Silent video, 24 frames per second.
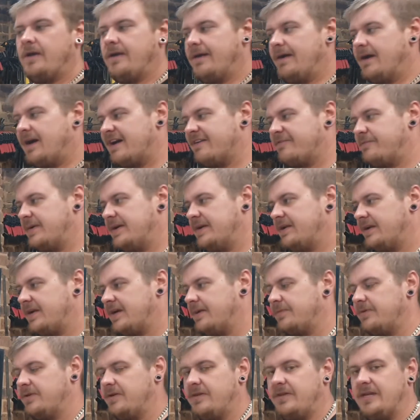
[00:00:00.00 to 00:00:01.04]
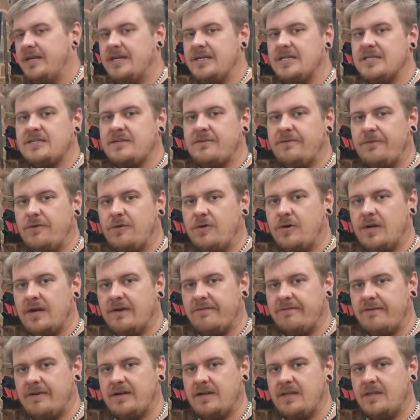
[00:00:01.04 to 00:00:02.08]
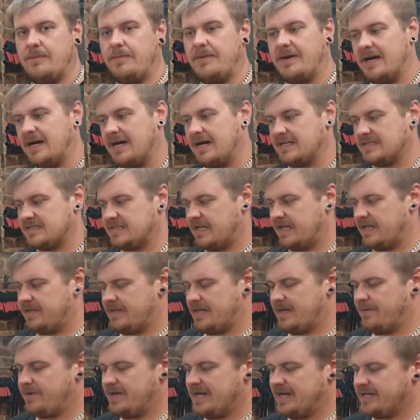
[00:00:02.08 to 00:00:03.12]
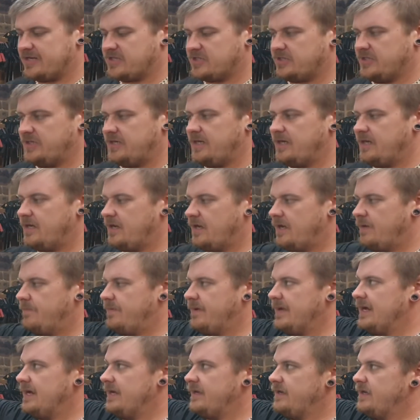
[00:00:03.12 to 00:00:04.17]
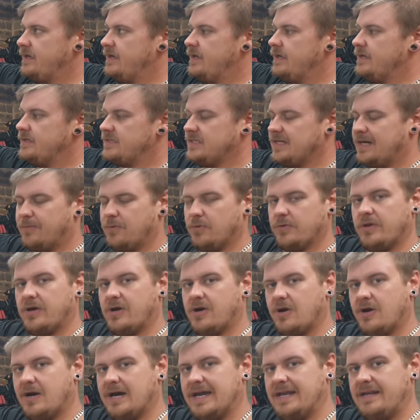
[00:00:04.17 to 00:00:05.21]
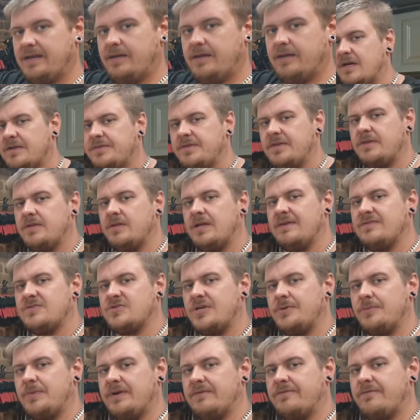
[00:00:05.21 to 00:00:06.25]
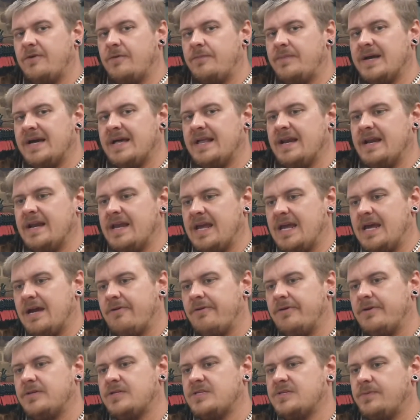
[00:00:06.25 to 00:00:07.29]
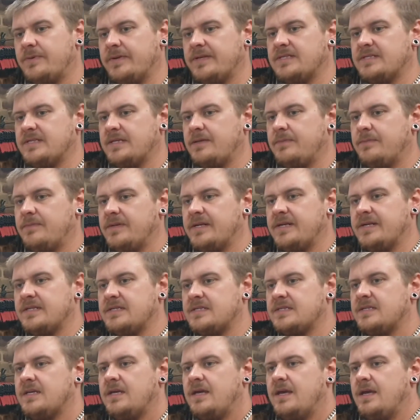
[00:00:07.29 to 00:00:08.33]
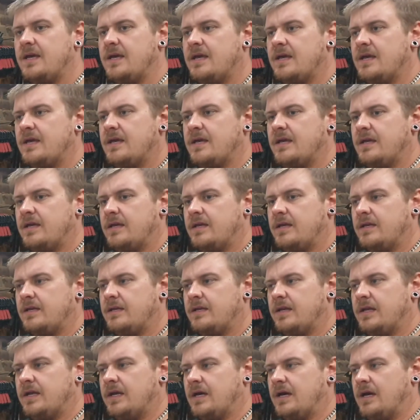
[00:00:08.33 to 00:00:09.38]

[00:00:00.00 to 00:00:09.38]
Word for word: I've made a couple of these for a friend in the past and they were actually about double the height. I think the live stream went for about an hour and 20 minutes. Now,